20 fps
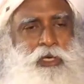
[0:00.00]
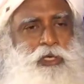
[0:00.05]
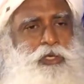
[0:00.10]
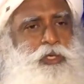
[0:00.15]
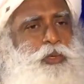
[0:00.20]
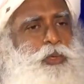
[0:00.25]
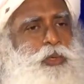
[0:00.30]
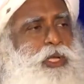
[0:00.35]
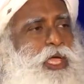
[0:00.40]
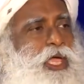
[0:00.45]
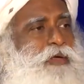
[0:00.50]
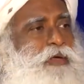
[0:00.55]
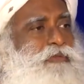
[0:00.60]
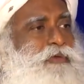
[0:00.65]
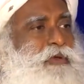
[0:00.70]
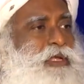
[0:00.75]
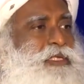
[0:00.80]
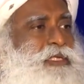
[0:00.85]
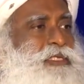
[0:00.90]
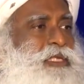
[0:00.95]
you will
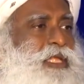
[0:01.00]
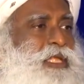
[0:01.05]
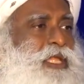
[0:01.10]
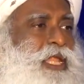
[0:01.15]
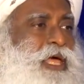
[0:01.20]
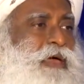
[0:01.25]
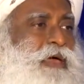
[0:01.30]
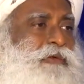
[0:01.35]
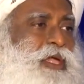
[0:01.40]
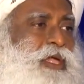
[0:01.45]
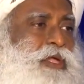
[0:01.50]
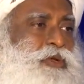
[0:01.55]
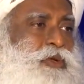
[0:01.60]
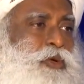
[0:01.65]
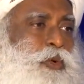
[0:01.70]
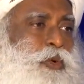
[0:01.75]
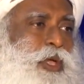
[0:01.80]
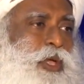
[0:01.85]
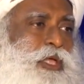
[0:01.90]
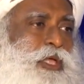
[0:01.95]
effortlessly navigate
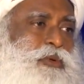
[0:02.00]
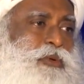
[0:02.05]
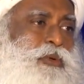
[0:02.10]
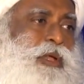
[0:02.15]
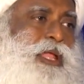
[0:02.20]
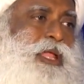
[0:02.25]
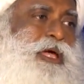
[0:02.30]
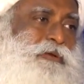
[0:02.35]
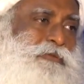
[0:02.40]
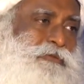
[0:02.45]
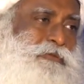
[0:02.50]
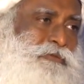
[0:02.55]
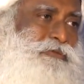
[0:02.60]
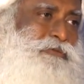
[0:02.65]
your way through life.